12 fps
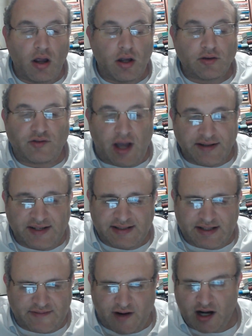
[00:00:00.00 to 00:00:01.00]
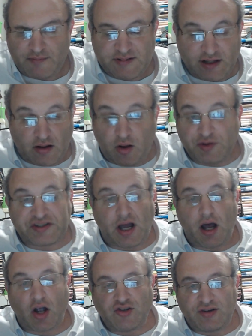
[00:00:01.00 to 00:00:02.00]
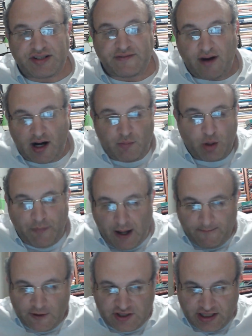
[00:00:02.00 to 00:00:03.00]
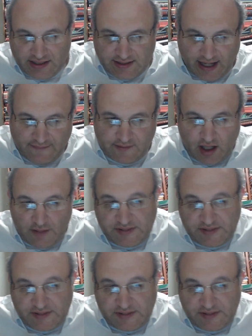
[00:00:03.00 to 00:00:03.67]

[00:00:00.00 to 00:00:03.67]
dozens of svarim. Close to 100 svarim were published in his lifetime.